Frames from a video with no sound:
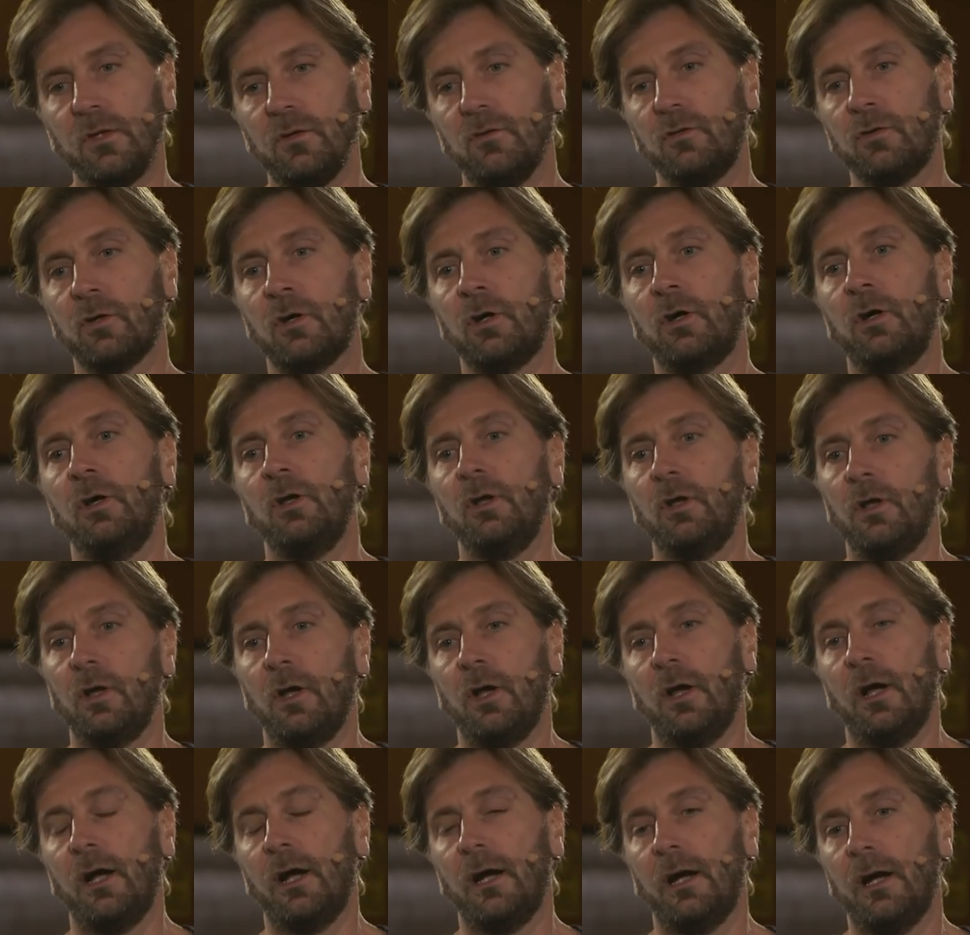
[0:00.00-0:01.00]
So,
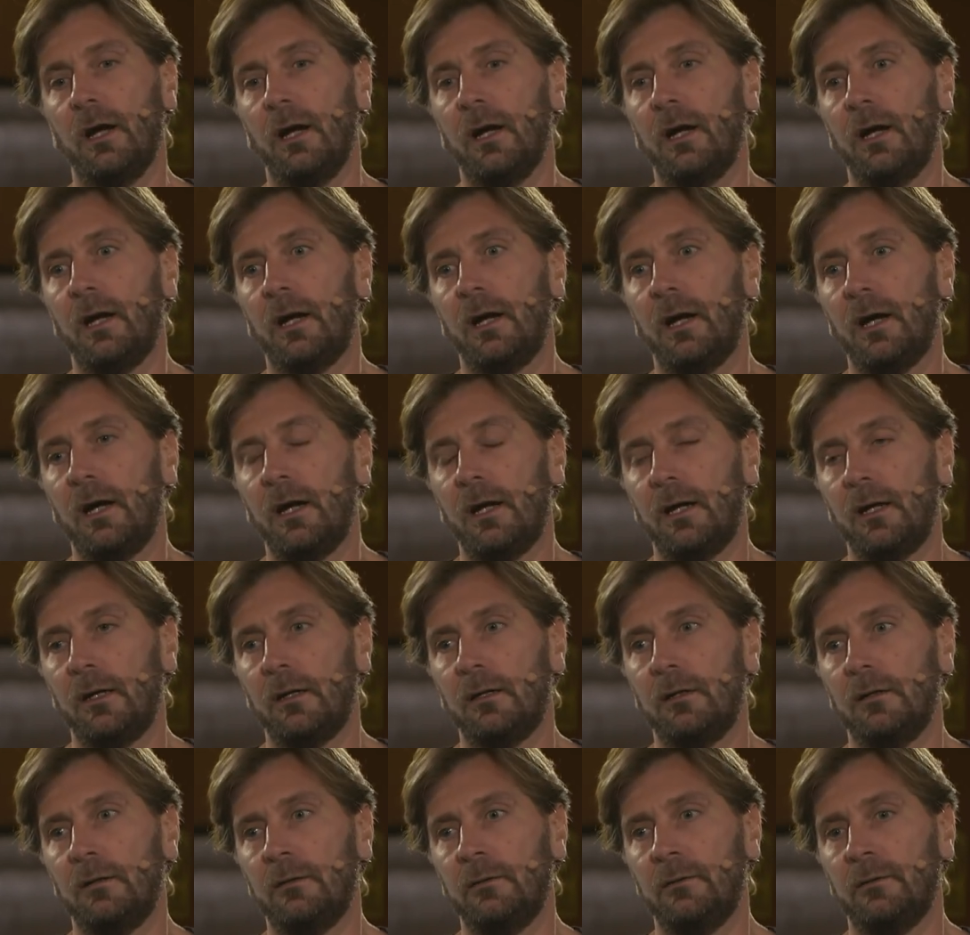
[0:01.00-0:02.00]
I
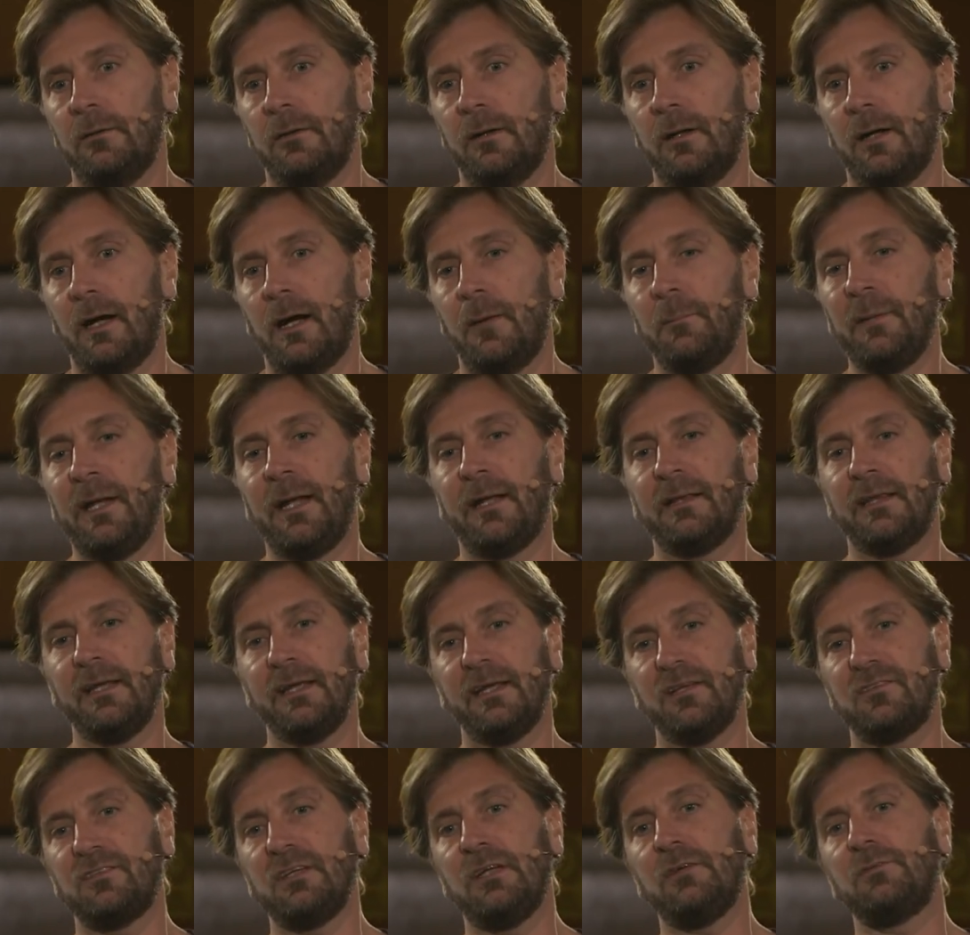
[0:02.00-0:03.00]
mean, I
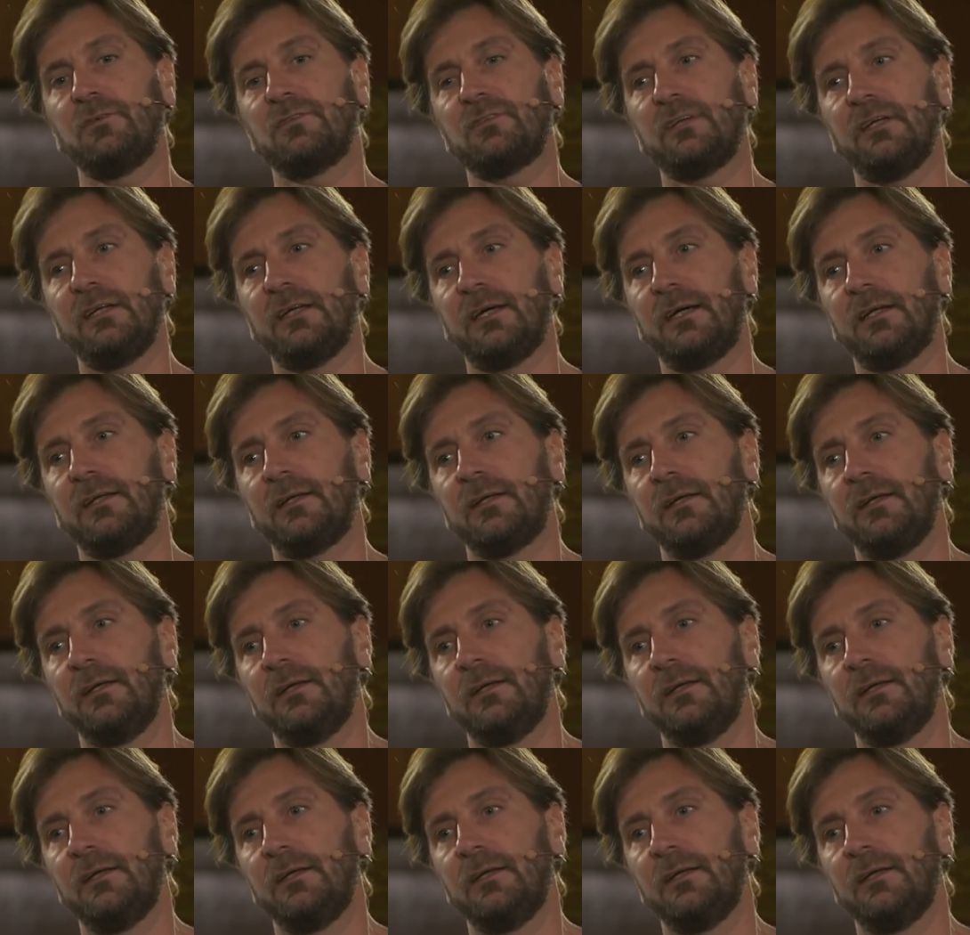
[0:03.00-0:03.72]
think it's interesting that